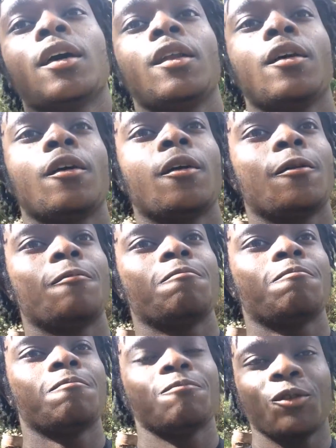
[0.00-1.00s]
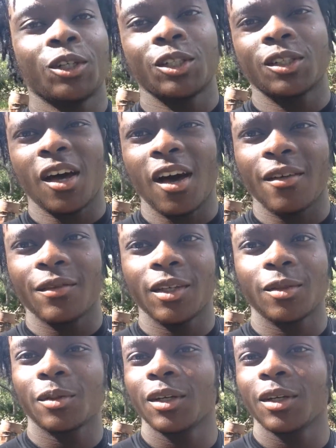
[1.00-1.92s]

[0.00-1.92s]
and which is obvious